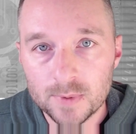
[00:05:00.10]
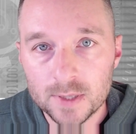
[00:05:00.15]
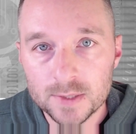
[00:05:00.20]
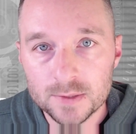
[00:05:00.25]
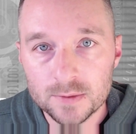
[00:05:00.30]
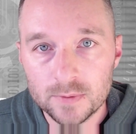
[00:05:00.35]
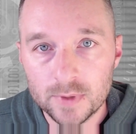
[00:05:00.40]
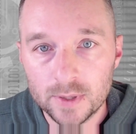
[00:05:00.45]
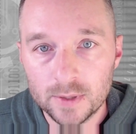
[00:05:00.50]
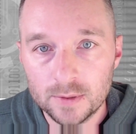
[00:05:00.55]
spots
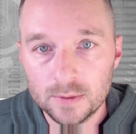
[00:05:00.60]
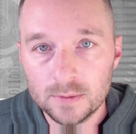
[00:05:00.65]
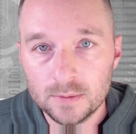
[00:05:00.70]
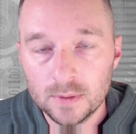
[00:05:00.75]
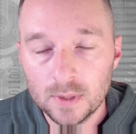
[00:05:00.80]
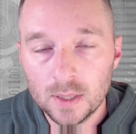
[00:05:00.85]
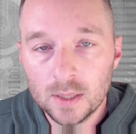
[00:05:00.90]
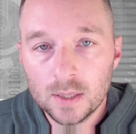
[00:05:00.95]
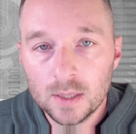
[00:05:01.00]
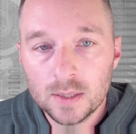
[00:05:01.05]
are there,
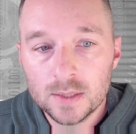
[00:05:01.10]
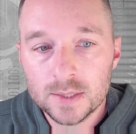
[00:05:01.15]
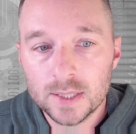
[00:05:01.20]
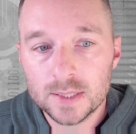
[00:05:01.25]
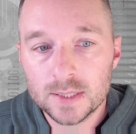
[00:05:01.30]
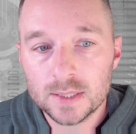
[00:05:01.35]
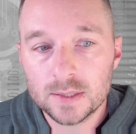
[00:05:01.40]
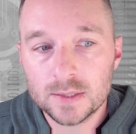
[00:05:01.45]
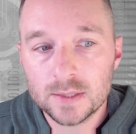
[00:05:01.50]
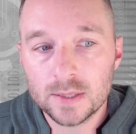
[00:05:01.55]

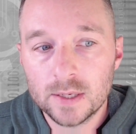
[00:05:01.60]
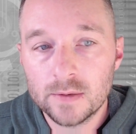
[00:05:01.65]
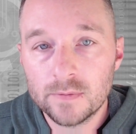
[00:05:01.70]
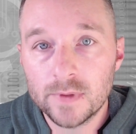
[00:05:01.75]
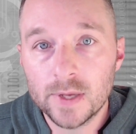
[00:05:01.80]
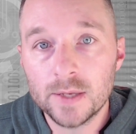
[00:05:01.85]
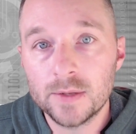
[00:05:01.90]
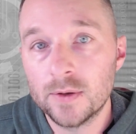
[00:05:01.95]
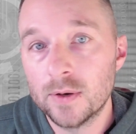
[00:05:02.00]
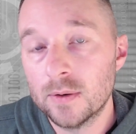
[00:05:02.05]
test to see if
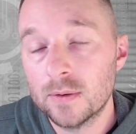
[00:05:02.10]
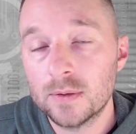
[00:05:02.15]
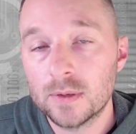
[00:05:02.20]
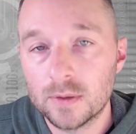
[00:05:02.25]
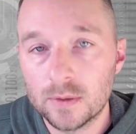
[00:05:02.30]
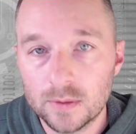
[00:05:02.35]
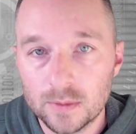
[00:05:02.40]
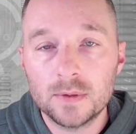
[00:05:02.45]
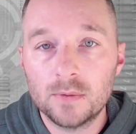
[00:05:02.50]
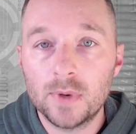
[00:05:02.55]
they don't
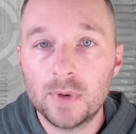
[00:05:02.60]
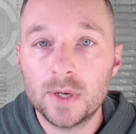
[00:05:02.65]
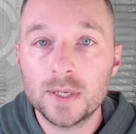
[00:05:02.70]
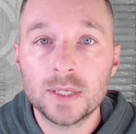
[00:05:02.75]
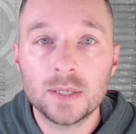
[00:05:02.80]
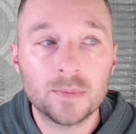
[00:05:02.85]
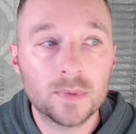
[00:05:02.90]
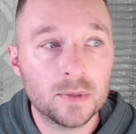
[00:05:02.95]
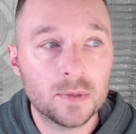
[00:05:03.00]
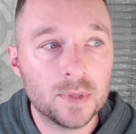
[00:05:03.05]
know. The red
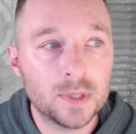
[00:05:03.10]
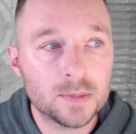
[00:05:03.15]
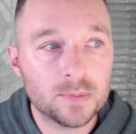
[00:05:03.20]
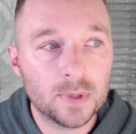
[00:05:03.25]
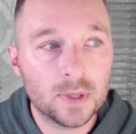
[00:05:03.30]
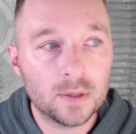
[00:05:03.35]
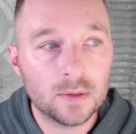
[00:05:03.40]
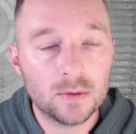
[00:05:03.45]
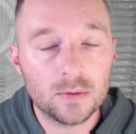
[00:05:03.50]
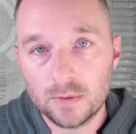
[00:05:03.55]
team could be
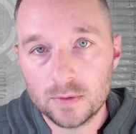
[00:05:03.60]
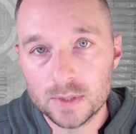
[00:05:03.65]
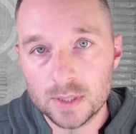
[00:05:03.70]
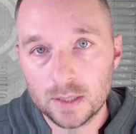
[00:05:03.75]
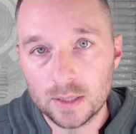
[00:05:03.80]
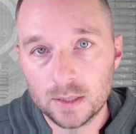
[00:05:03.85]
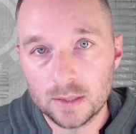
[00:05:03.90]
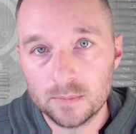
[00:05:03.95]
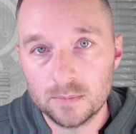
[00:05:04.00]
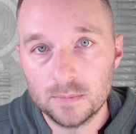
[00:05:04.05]
spending their
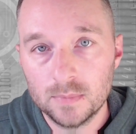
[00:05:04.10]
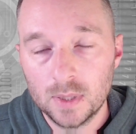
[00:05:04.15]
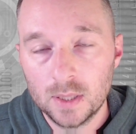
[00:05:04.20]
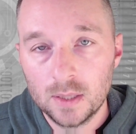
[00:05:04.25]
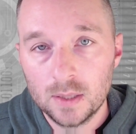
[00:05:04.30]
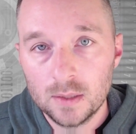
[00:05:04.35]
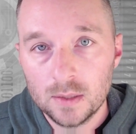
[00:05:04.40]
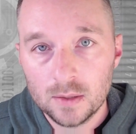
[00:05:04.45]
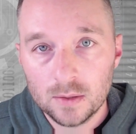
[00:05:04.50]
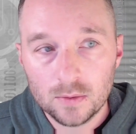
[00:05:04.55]
time
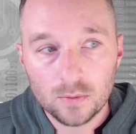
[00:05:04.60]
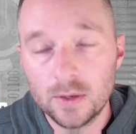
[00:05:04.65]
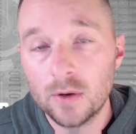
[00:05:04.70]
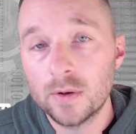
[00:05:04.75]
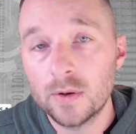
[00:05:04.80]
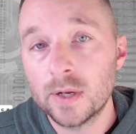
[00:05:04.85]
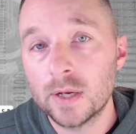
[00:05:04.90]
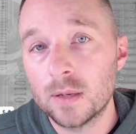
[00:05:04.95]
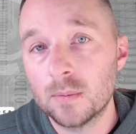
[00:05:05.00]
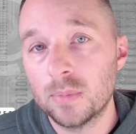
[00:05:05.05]

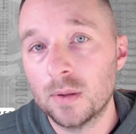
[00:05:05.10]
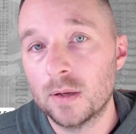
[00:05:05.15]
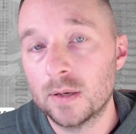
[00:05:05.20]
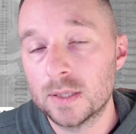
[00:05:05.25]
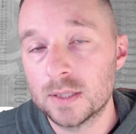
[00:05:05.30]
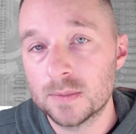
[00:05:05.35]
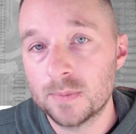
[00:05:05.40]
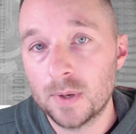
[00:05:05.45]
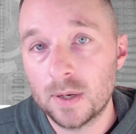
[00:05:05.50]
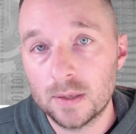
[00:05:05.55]
noting a
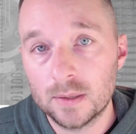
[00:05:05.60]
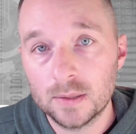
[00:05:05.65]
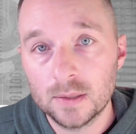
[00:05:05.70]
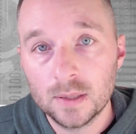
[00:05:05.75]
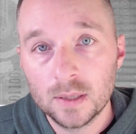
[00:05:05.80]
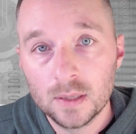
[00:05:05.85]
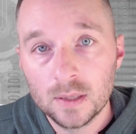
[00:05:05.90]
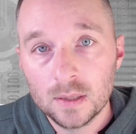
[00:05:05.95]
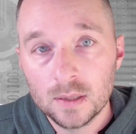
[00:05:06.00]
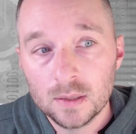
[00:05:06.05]
blind spot
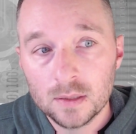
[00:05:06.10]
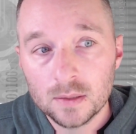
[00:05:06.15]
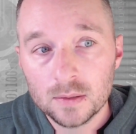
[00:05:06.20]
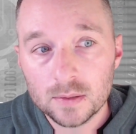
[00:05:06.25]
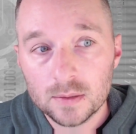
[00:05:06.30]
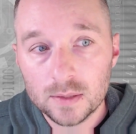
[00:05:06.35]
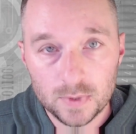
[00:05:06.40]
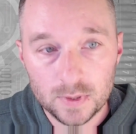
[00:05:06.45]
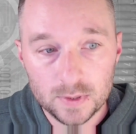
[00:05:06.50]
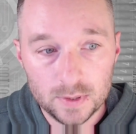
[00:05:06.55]

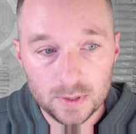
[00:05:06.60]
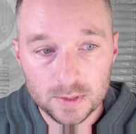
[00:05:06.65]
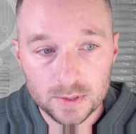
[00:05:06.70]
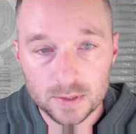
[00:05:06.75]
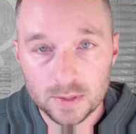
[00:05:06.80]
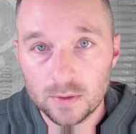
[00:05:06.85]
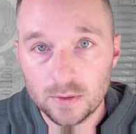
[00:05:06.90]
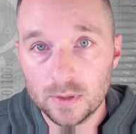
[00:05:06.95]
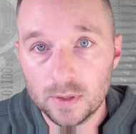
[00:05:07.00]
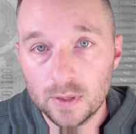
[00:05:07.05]
is
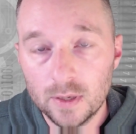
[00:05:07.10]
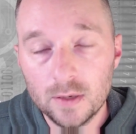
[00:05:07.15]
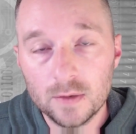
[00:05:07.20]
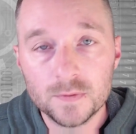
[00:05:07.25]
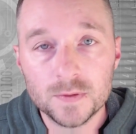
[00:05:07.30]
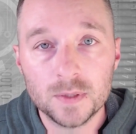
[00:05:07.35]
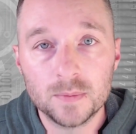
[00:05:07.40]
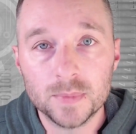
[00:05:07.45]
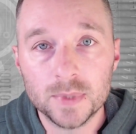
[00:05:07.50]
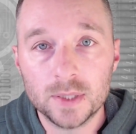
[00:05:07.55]
good enough
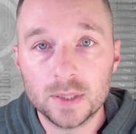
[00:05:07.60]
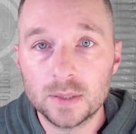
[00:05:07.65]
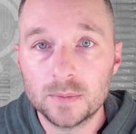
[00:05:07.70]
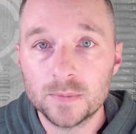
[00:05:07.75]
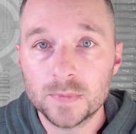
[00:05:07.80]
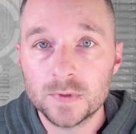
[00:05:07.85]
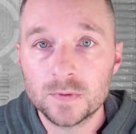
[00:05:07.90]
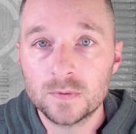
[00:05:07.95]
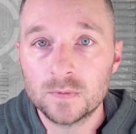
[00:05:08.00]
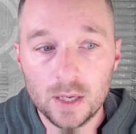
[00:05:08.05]

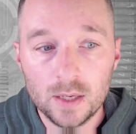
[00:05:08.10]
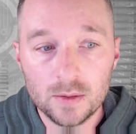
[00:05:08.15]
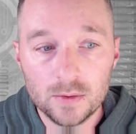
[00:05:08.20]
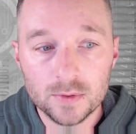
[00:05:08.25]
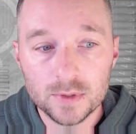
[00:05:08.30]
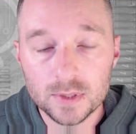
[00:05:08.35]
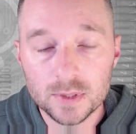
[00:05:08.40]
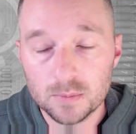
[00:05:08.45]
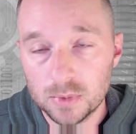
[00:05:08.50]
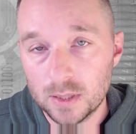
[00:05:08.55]
sometimes. Hey, there
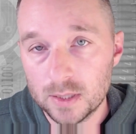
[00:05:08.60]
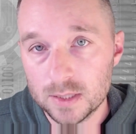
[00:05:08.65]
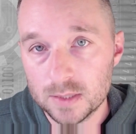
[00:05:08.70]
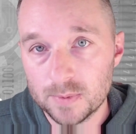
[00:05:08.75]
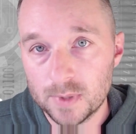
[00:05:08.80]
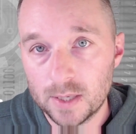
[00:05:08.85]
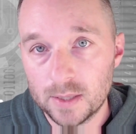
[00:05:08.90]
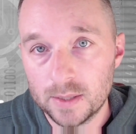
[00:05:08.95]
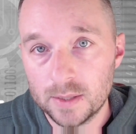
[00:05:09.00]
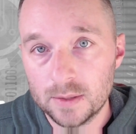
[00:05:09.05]
is a blind
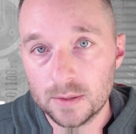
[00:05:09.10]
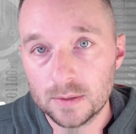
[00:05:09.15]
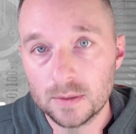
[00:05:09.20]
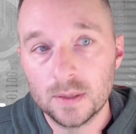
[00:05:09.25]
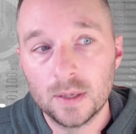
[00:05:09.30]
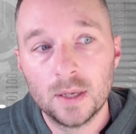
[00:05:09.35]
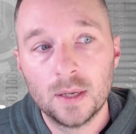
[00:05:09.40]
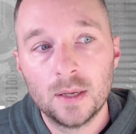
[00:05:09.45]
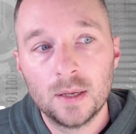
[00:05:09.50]
spot here,